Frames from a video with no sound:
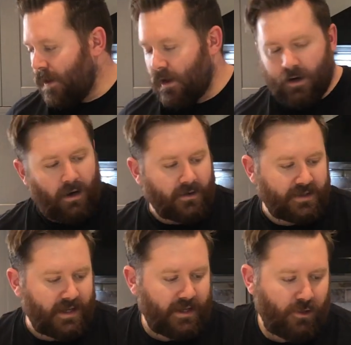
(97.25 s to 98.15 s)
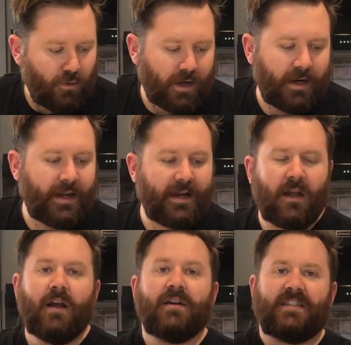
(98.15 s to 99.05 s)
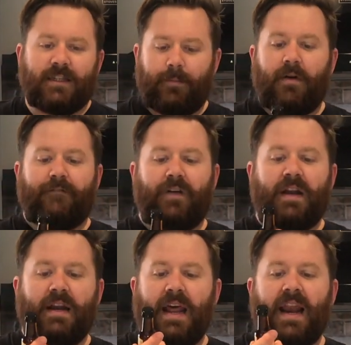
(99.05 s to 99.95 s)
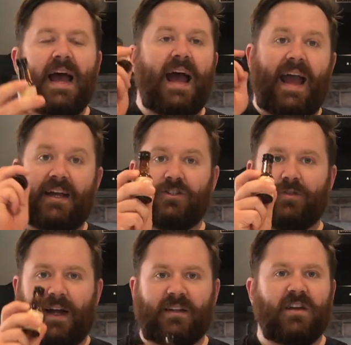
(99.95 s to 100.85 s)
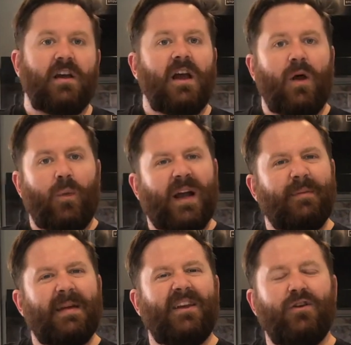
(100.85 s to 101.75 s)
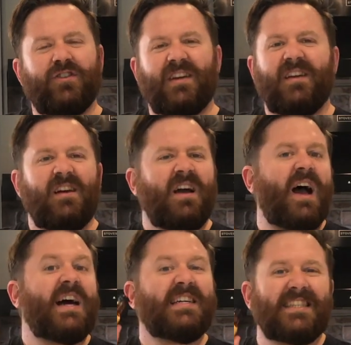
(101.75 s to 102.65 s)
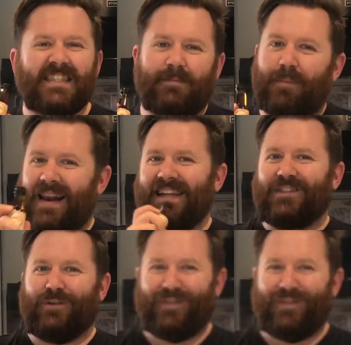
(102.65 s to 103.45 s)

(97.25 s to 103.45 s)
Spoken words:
And lastly, you're going to need some vanilla extract. We're going to be using a splish of